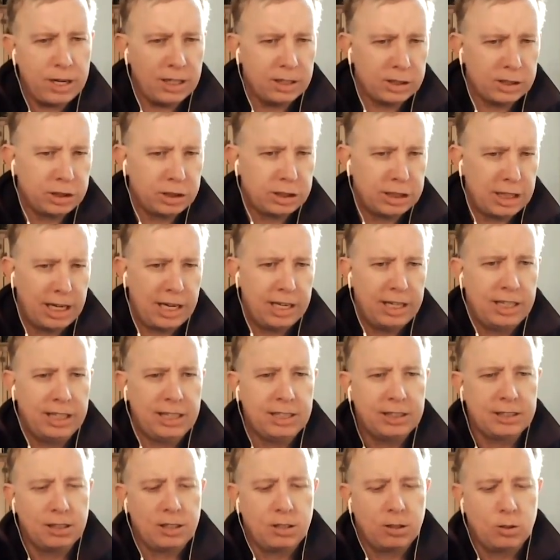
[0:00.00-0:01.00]

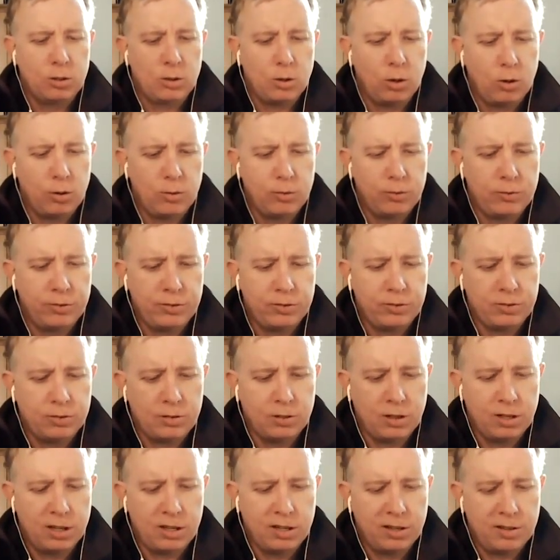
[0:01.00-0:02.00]
understanding of
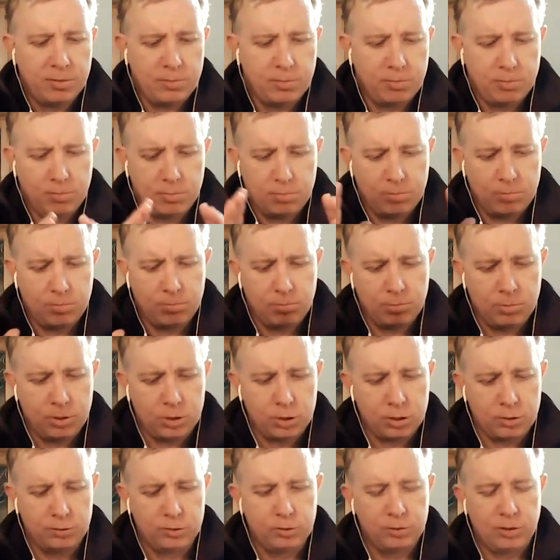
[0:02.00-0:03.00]

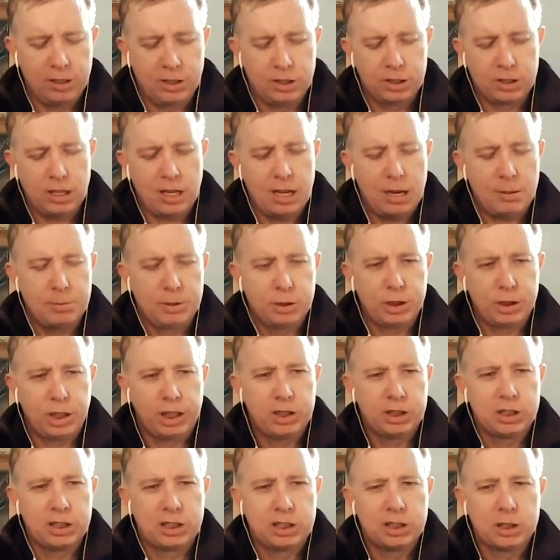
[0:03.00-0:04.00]
sort of Islam and
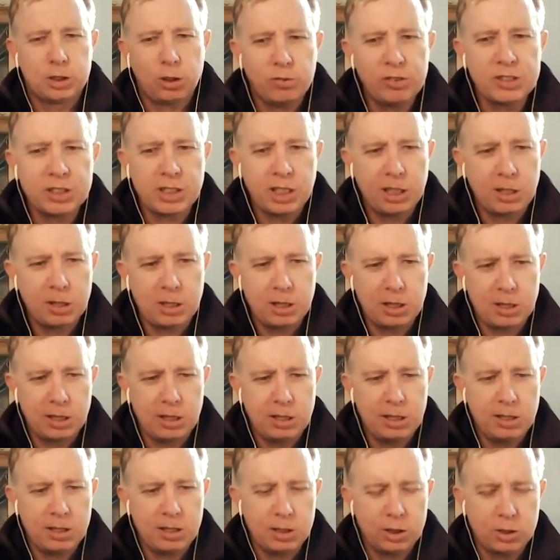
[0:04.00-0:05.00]
Jesus is obviously that
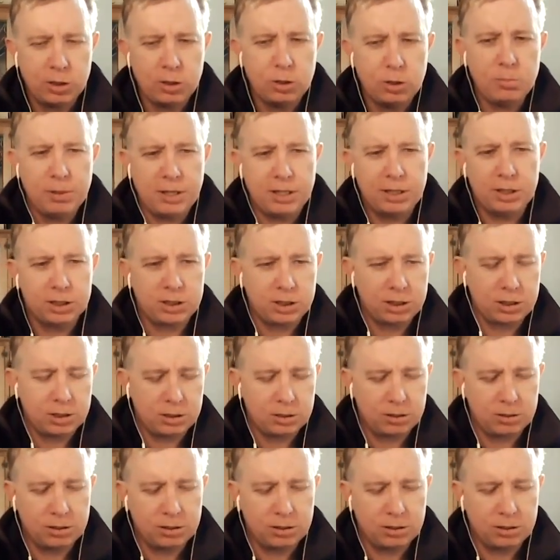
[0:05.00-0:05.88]
the two biggest